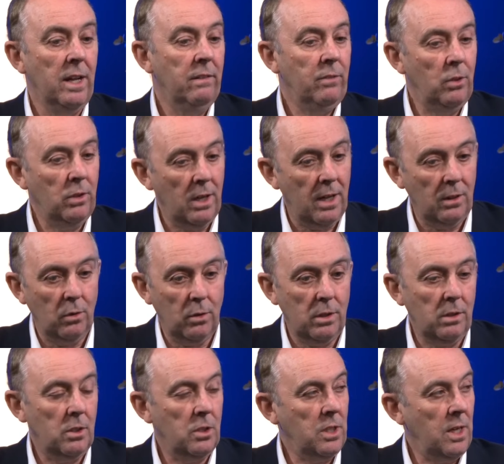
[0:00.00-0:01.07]
If you can't look
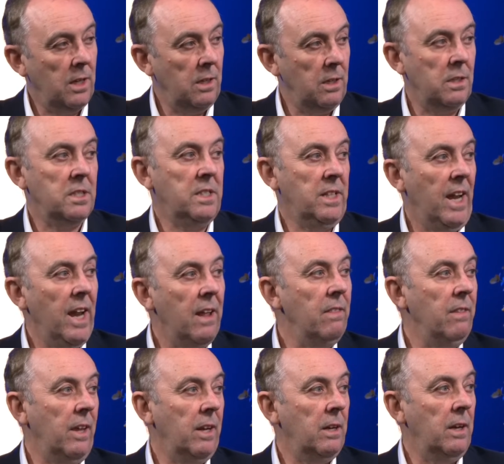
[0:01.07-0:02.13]
at the chart and understand
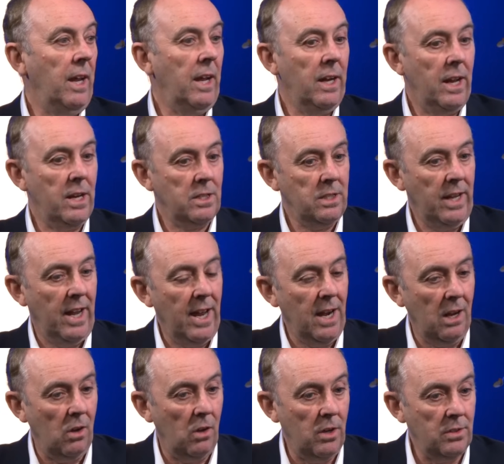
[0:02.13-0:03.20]
that and actually
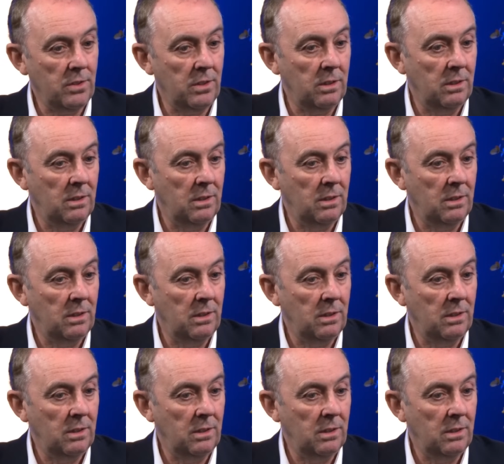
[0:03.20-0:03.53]
analyse it,